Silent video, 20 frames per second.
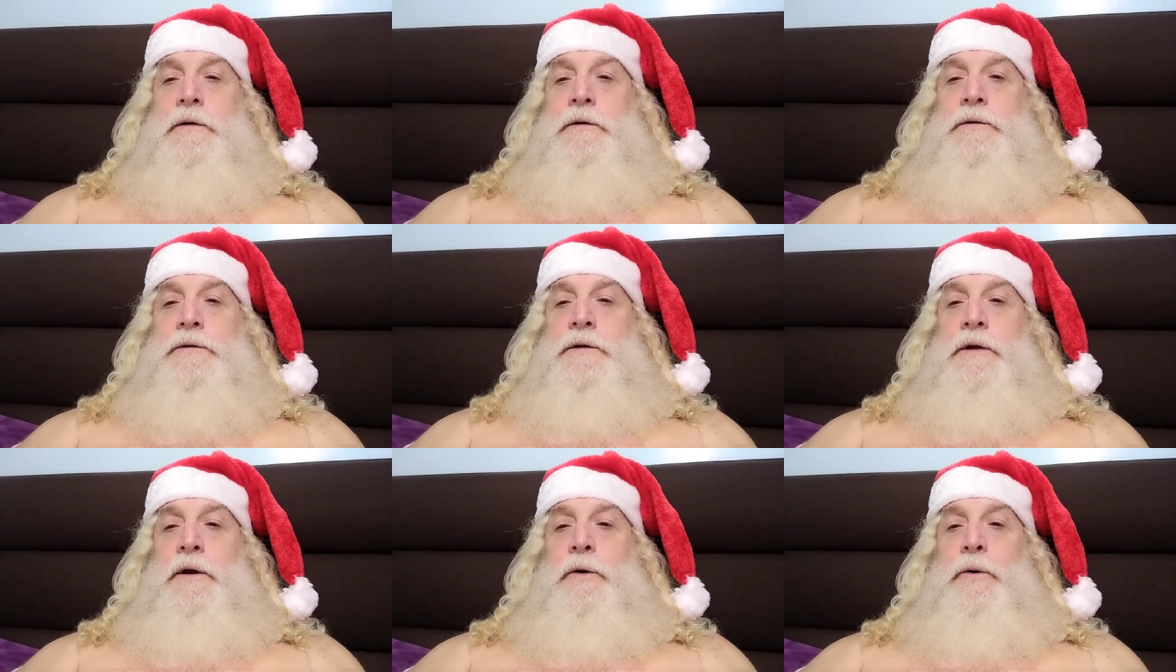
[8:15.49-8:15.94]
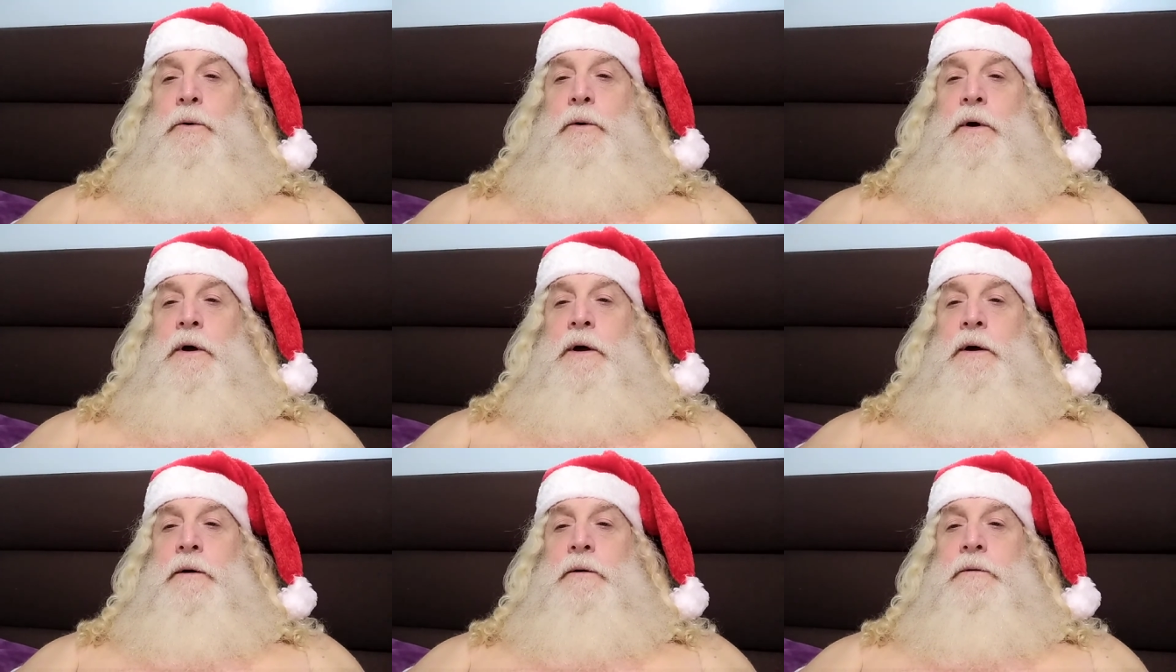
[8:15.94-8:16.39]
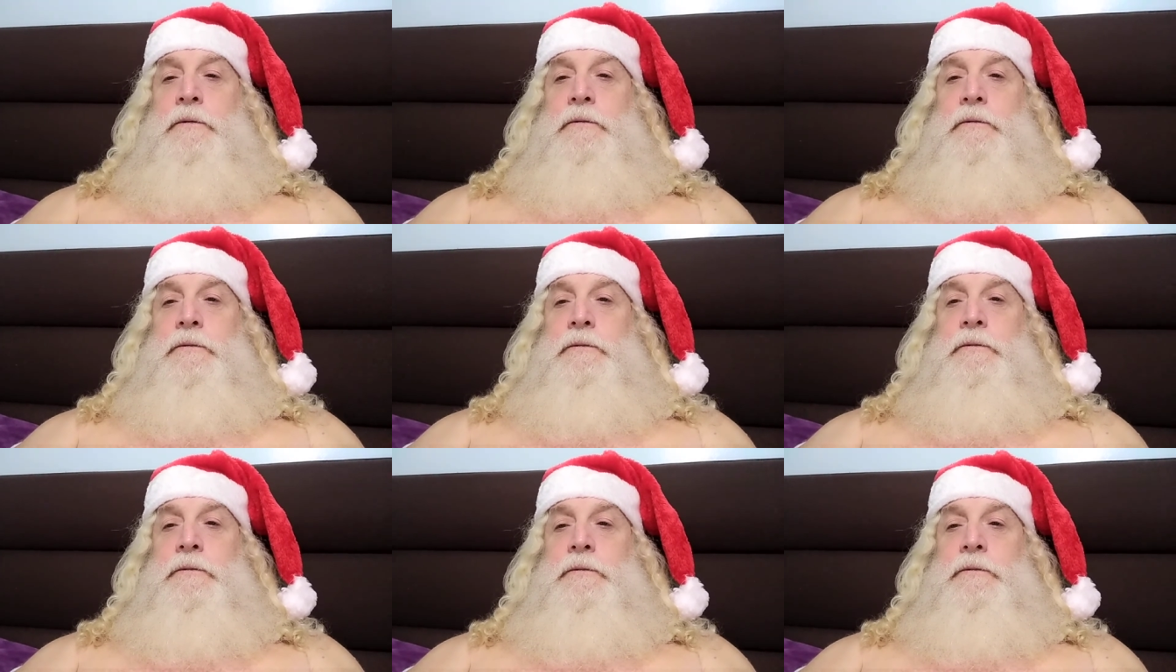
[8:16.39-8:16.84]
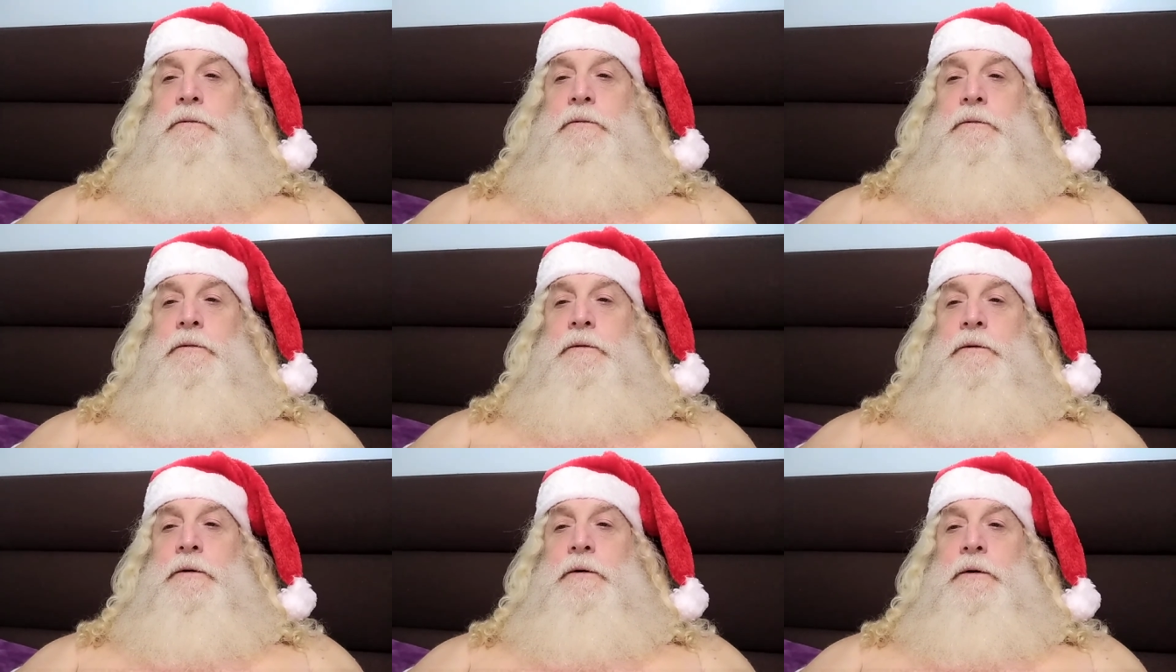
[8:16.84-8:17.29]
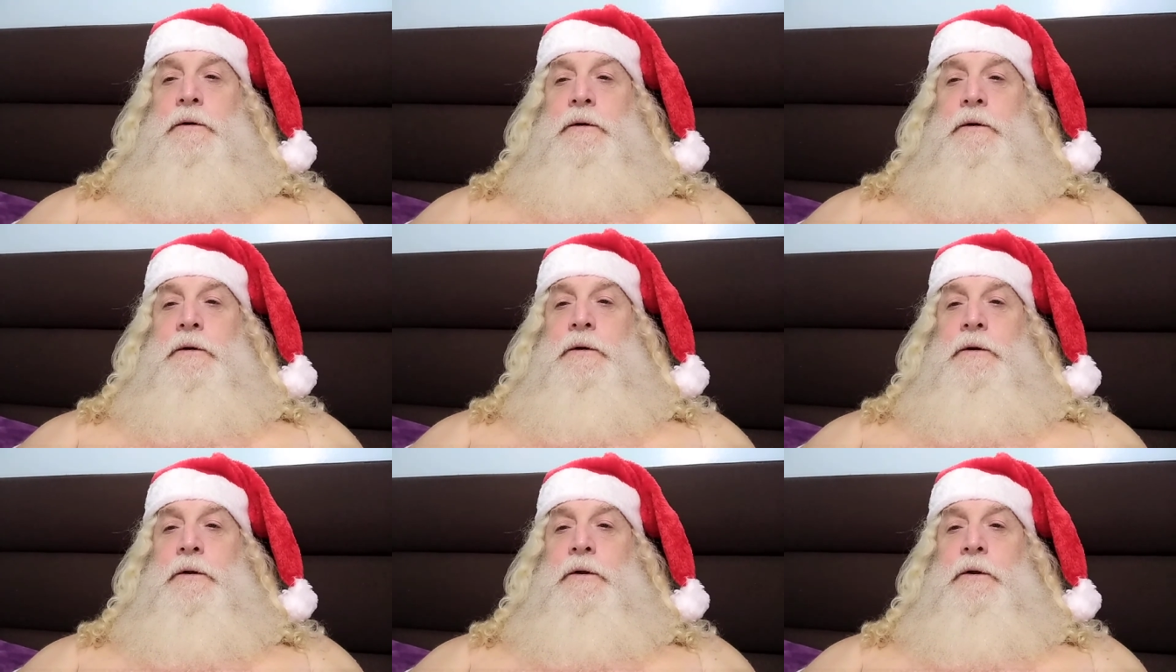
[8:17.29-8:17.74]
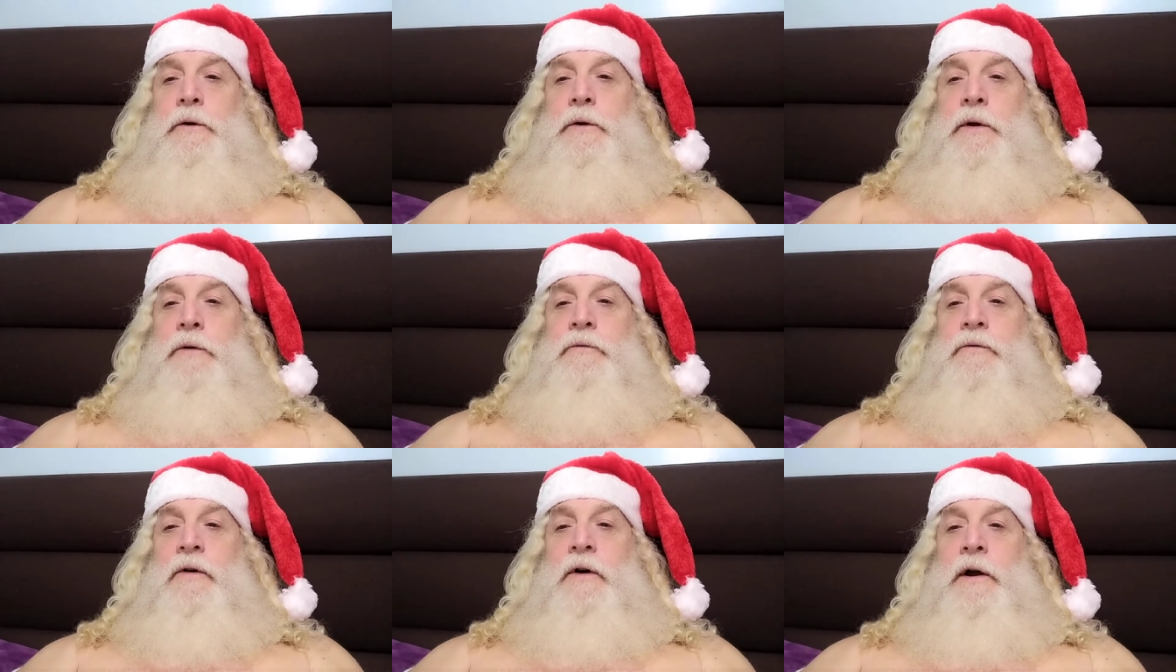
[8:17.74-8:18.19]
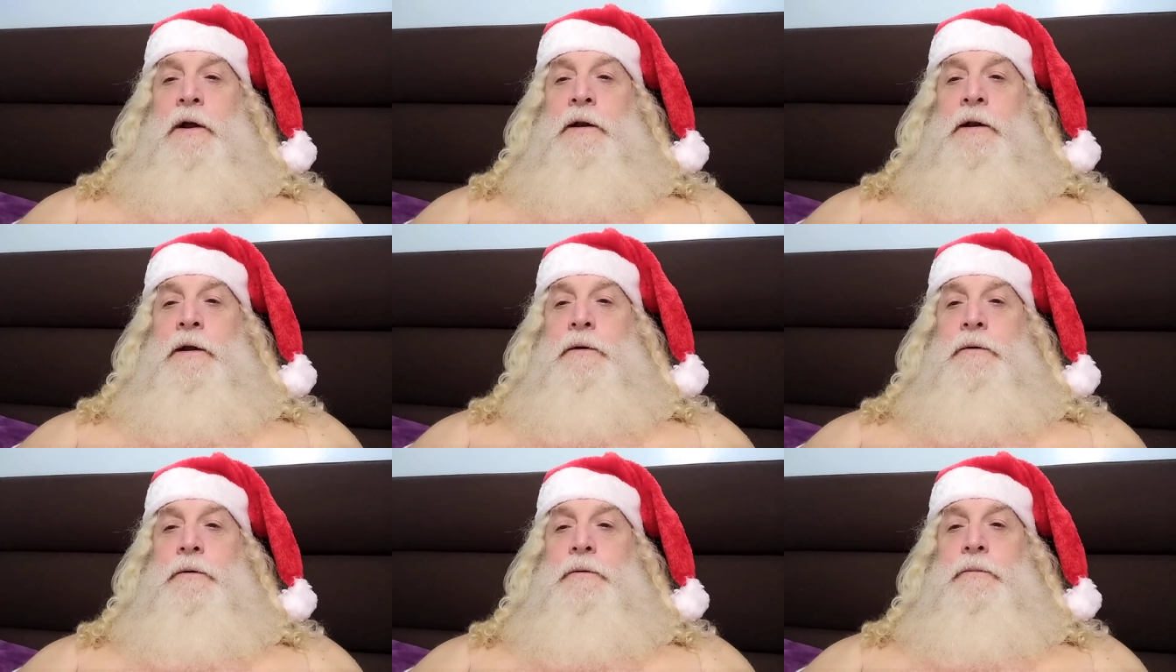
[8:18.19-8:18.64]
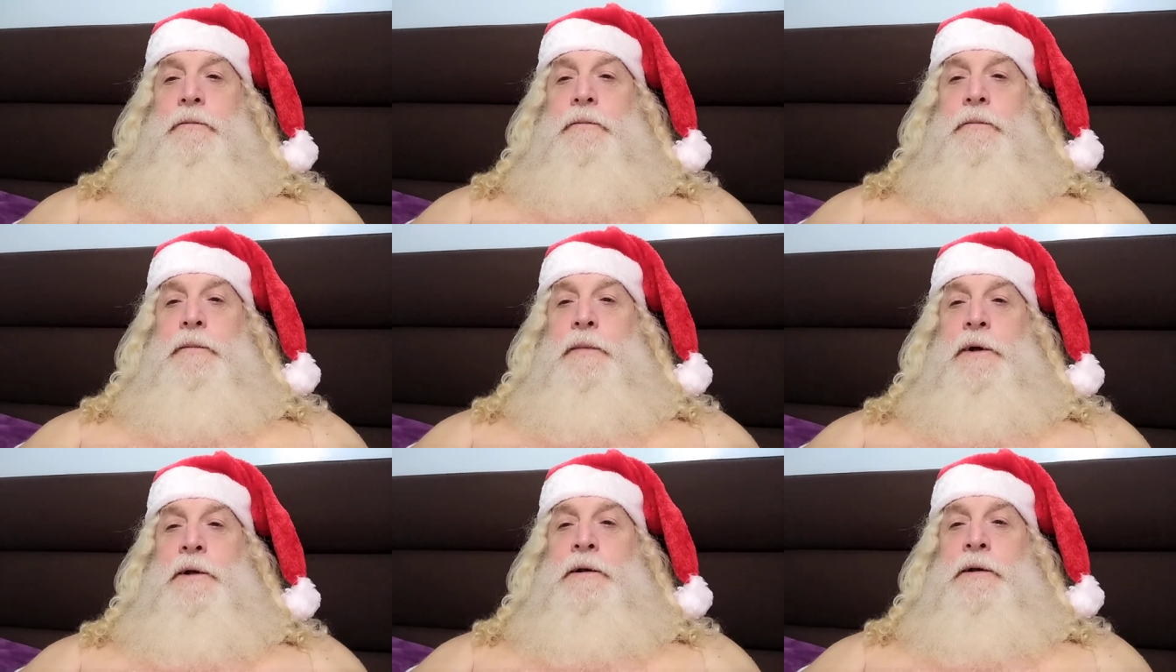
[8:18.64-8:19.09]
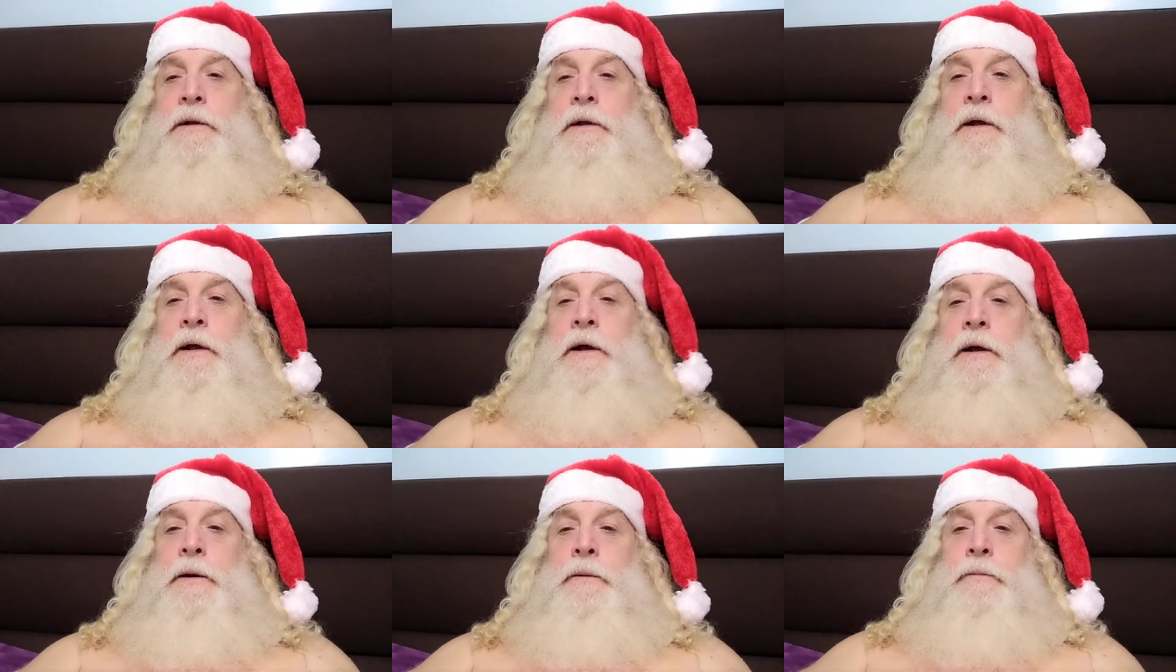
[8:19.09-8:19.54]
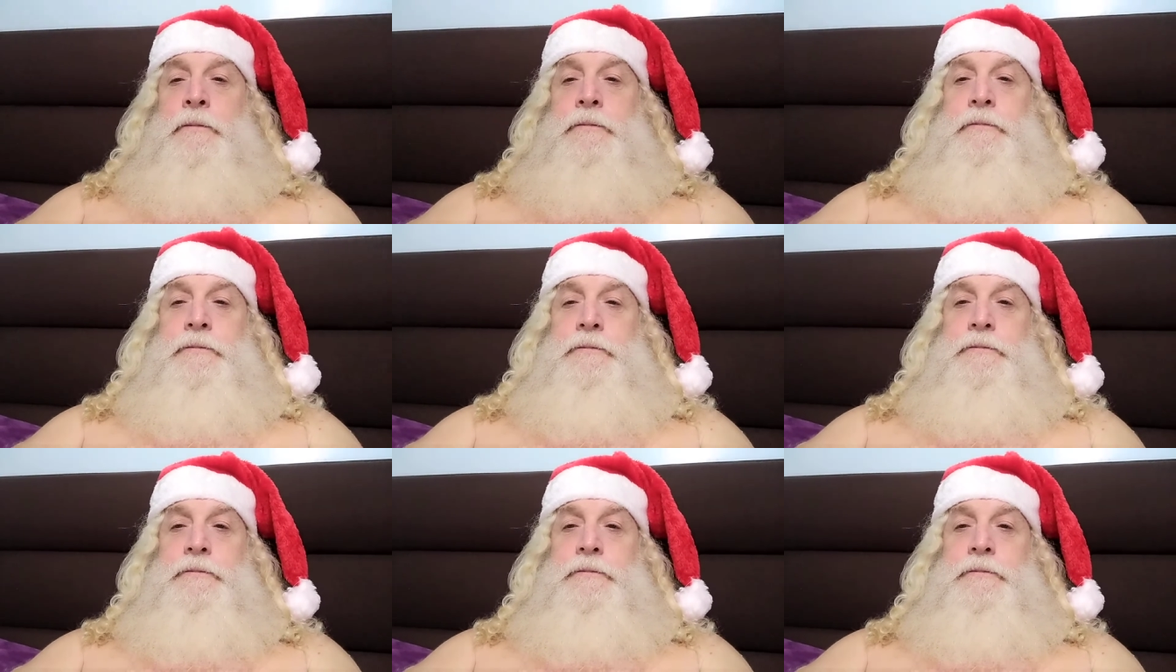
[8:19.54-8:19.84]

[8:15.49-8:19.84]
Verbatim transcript: So uh, you can find it, but um,